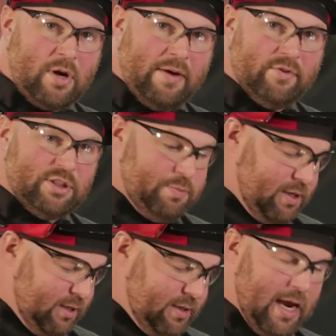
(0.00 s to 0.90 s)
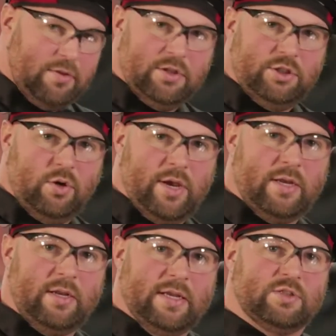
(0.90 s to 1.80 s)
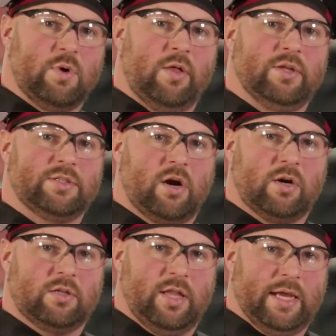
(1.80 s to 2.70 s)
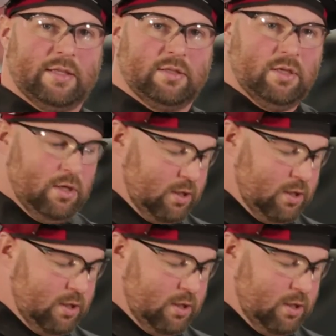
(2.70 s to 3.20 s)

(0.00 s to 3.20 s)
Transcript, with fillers: travel speed down the joint, as well as arc length.